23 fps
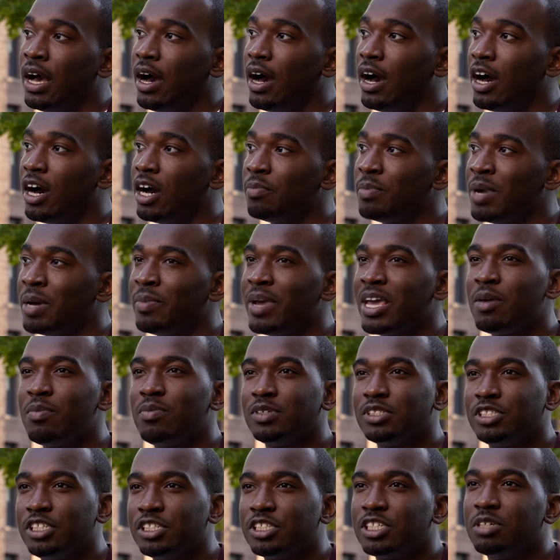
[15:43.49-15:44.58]
I'm
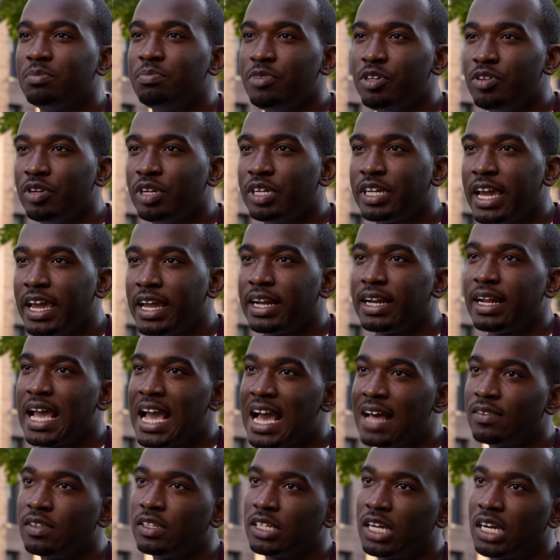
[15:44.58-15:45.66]
able to communicate and
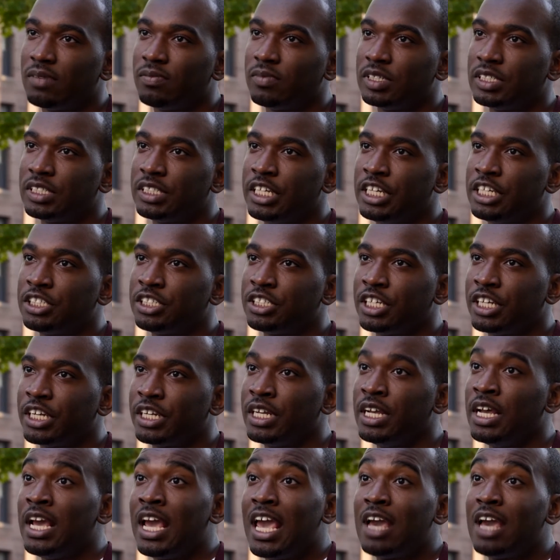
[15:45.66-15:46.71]
have the conversation.